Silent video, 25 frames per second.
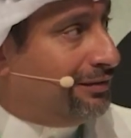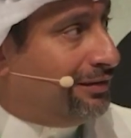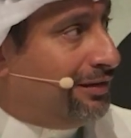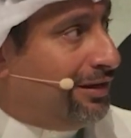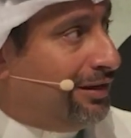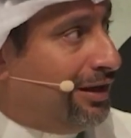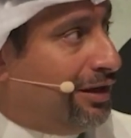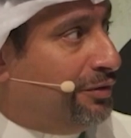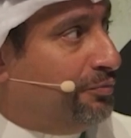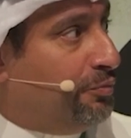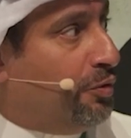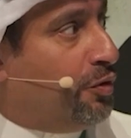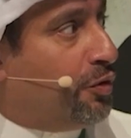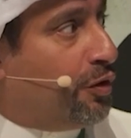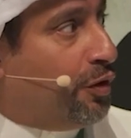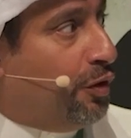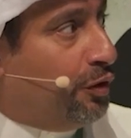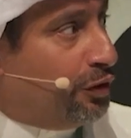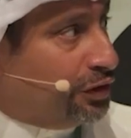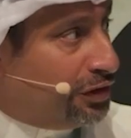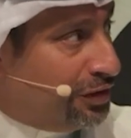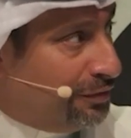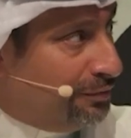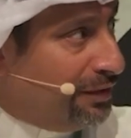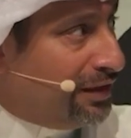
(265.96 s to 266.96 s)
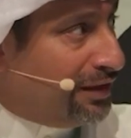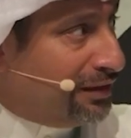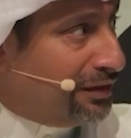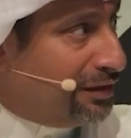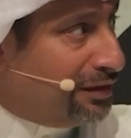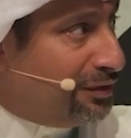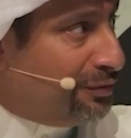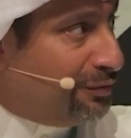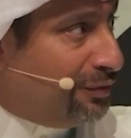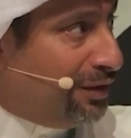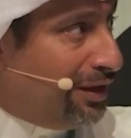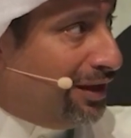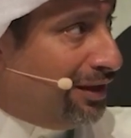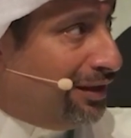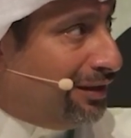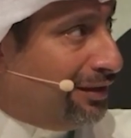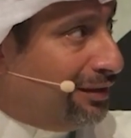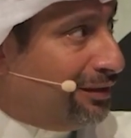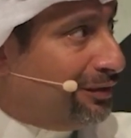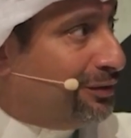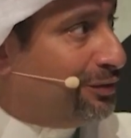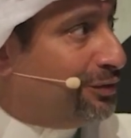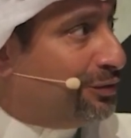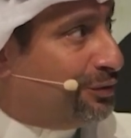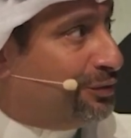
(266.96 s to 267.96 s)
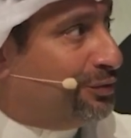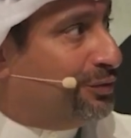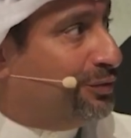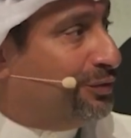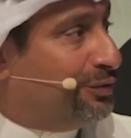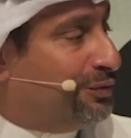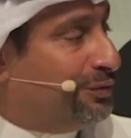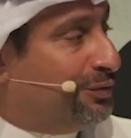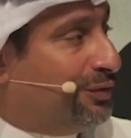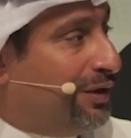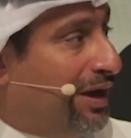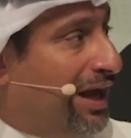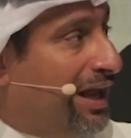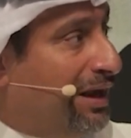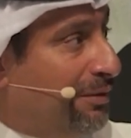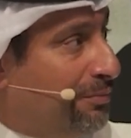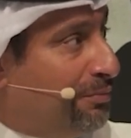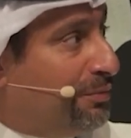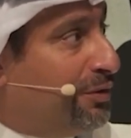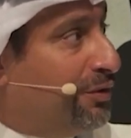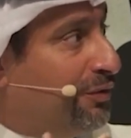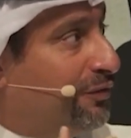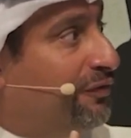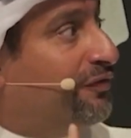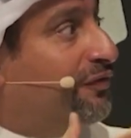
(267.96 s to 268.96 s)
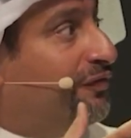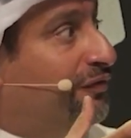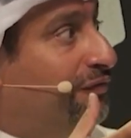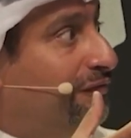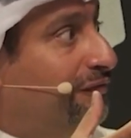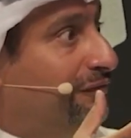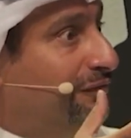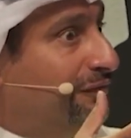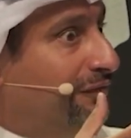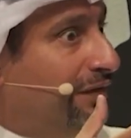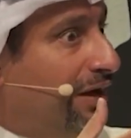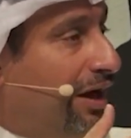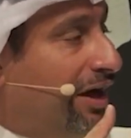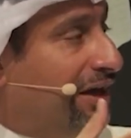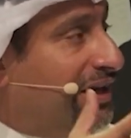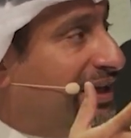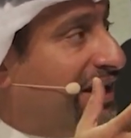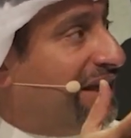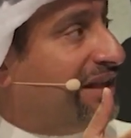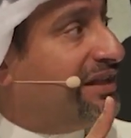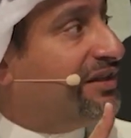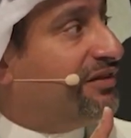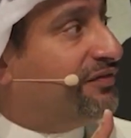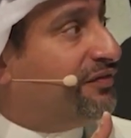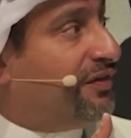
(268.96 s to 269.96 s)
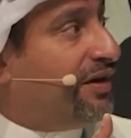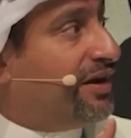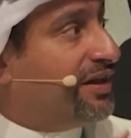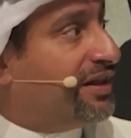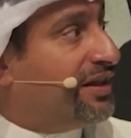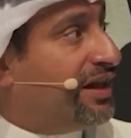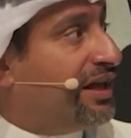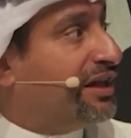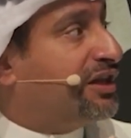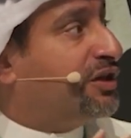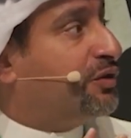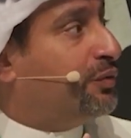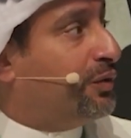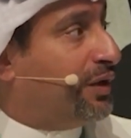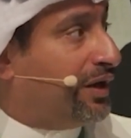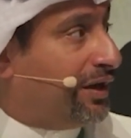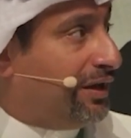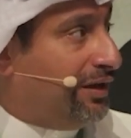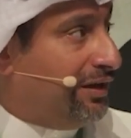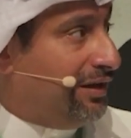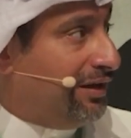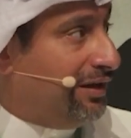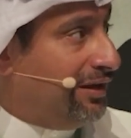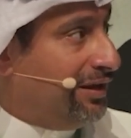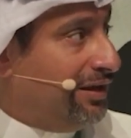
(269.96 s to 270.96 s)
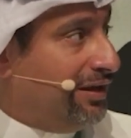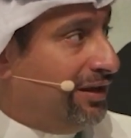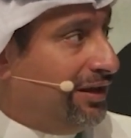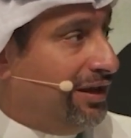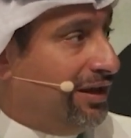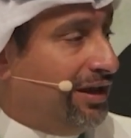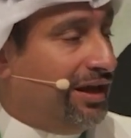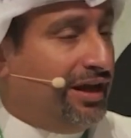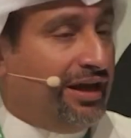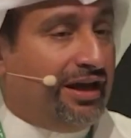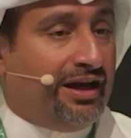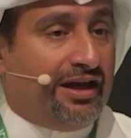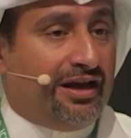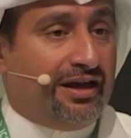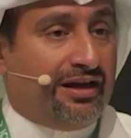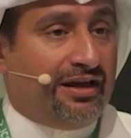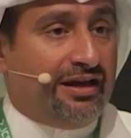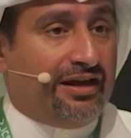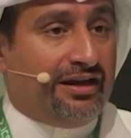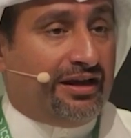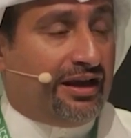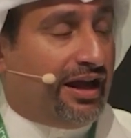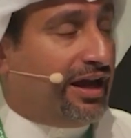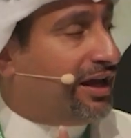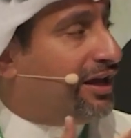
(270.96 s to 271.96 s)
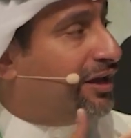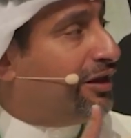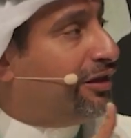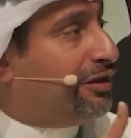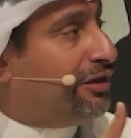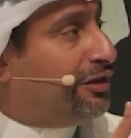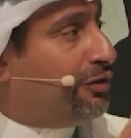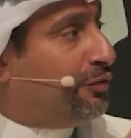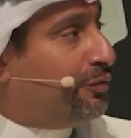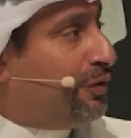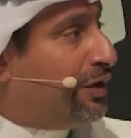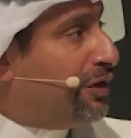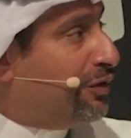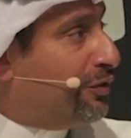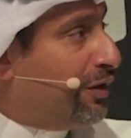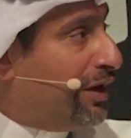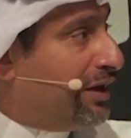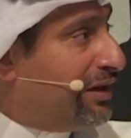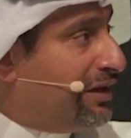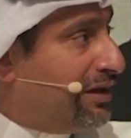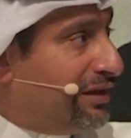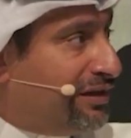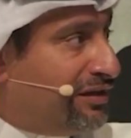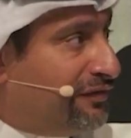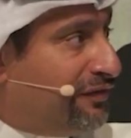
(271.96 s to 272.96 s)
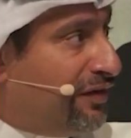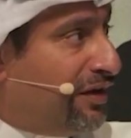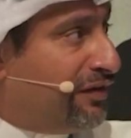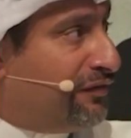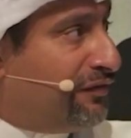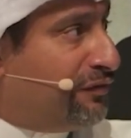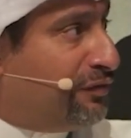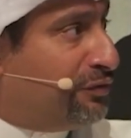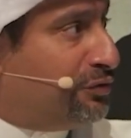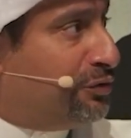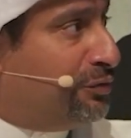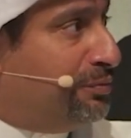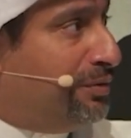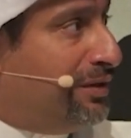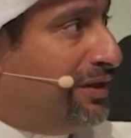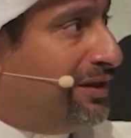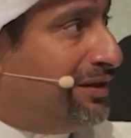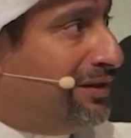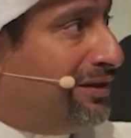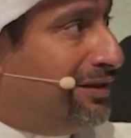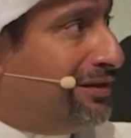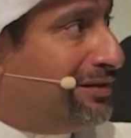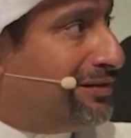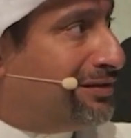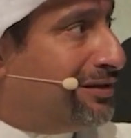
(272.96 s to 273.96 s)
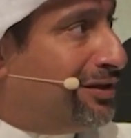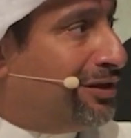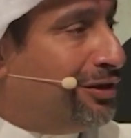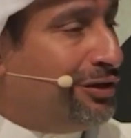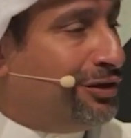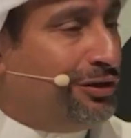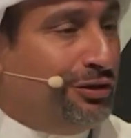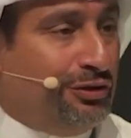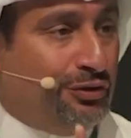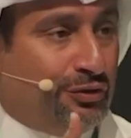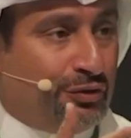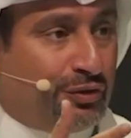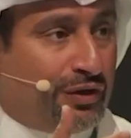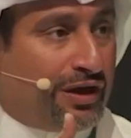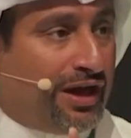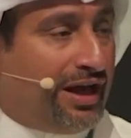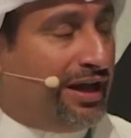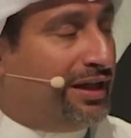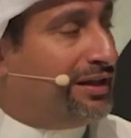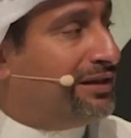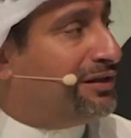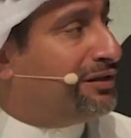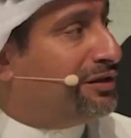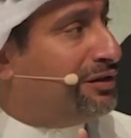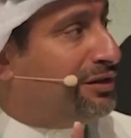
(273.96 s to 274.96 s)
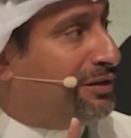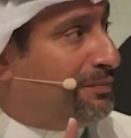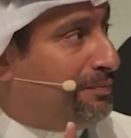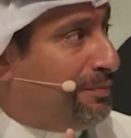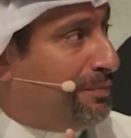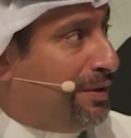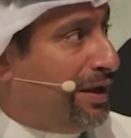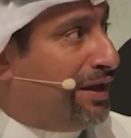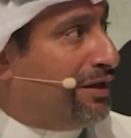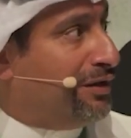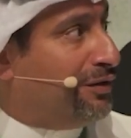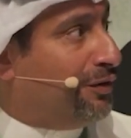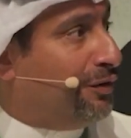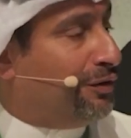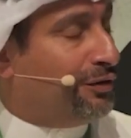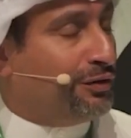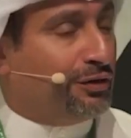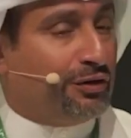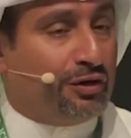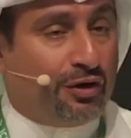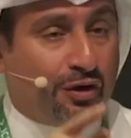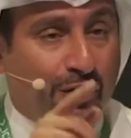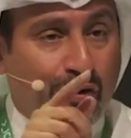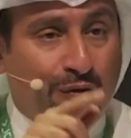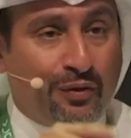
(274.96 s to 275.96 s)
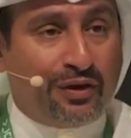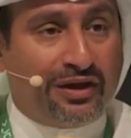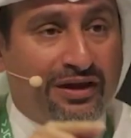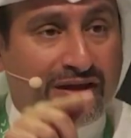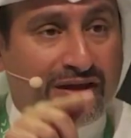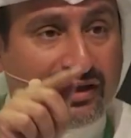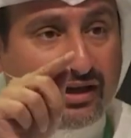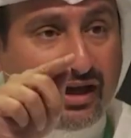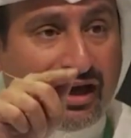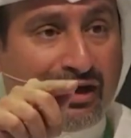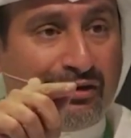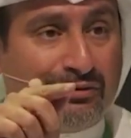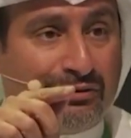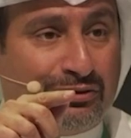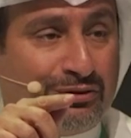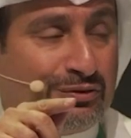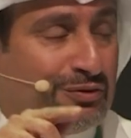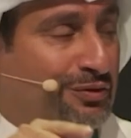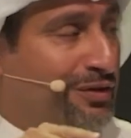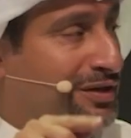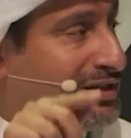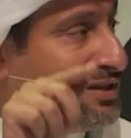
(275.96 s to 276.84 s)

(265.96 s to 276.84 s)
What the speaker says: a more automated way to help you identify that quickly. Like the way you identify vulnerabilities, you can't depend on going down to the